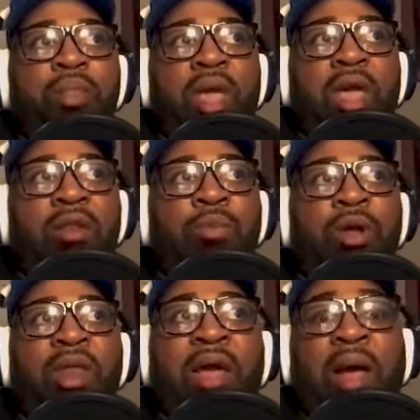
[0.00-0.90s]
And
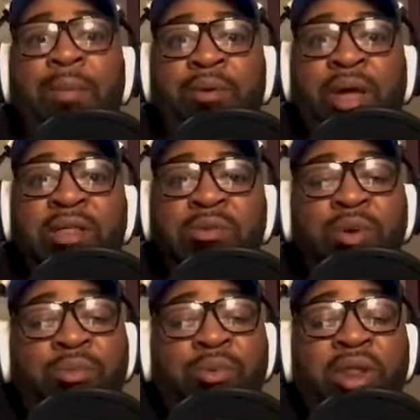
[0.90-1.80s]
we're
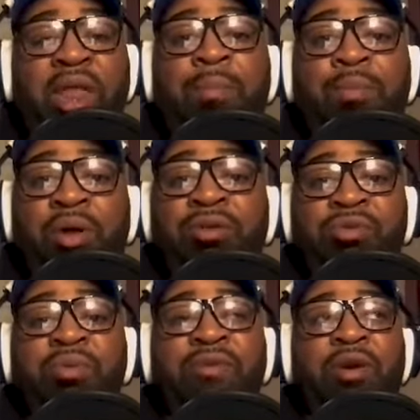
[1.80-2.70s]
really like
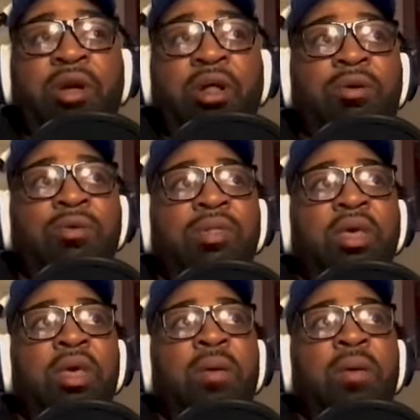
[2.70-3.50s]
brothers. We're very close.